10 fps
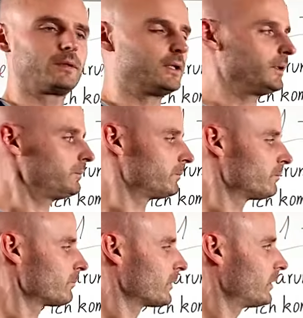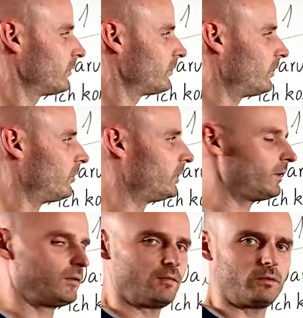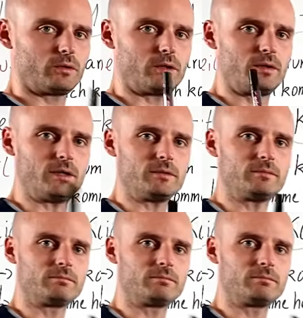Yeah? So let's have a look at that.